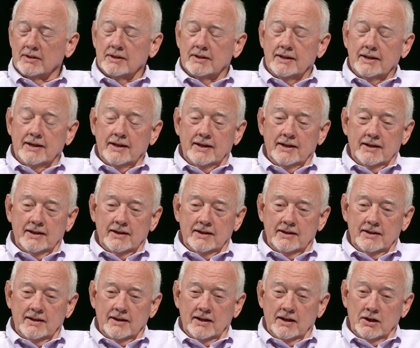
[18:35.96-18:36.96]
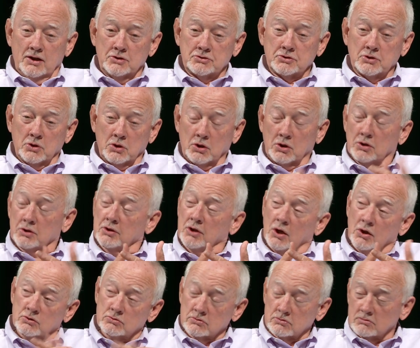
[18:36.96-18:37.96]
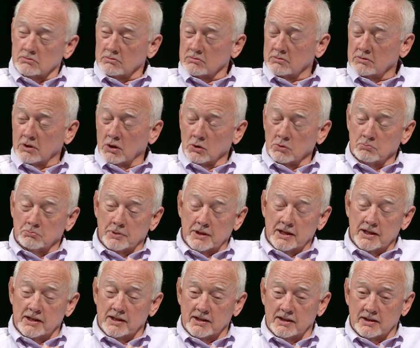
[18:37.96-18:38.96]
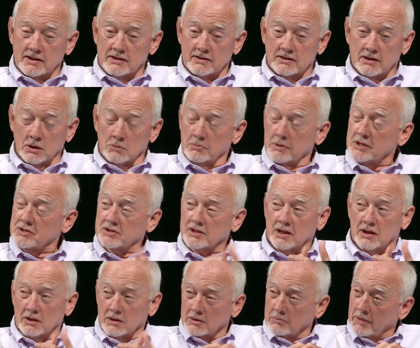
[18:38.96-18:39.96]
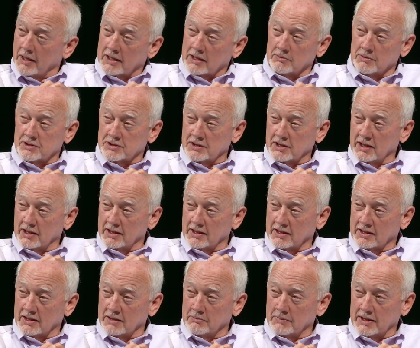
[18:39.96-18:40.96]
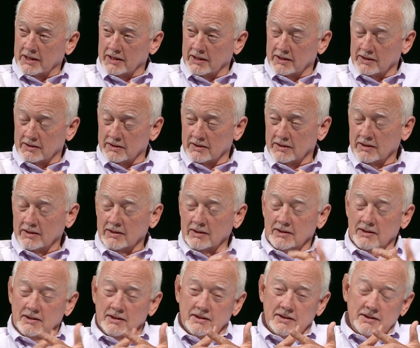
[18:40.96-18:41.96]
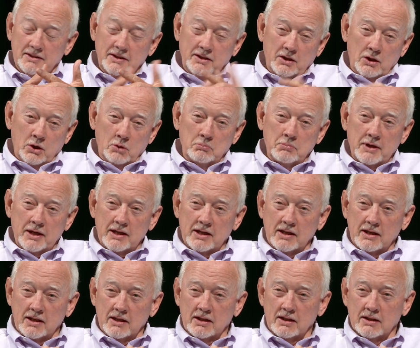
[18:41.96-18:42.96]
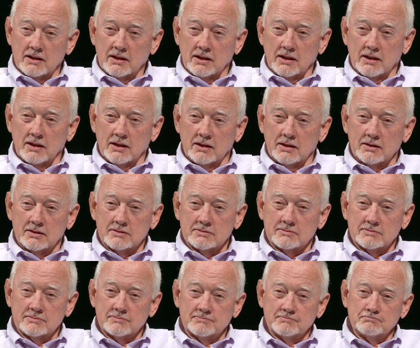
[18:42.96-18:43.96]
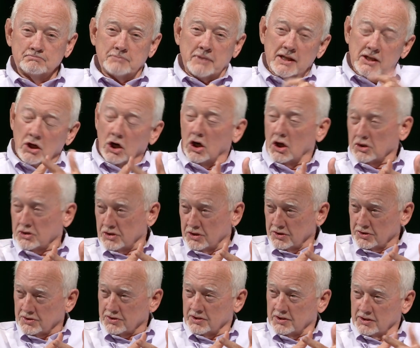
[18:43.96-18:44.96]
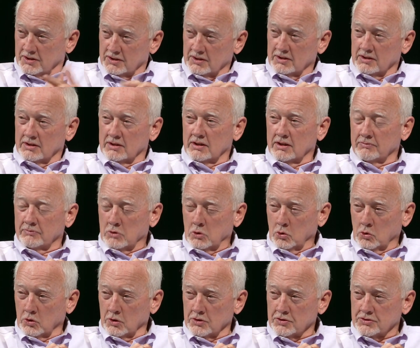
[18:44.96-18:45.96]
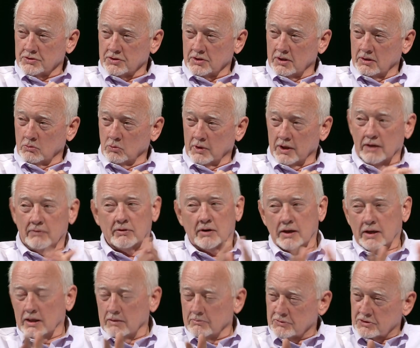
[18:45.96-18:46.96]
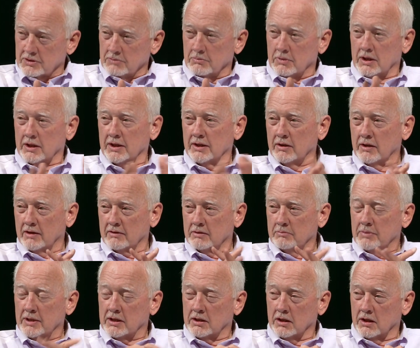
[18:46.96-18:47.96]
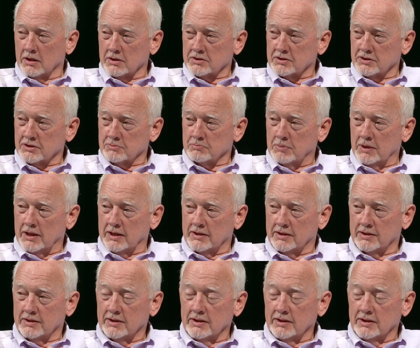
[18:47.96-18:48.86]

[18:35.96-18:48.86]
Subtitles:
And I also heard don't be scared to make a mistake. I mean, be cautious, of course. Whenever it comes to money, you have to be cautious, but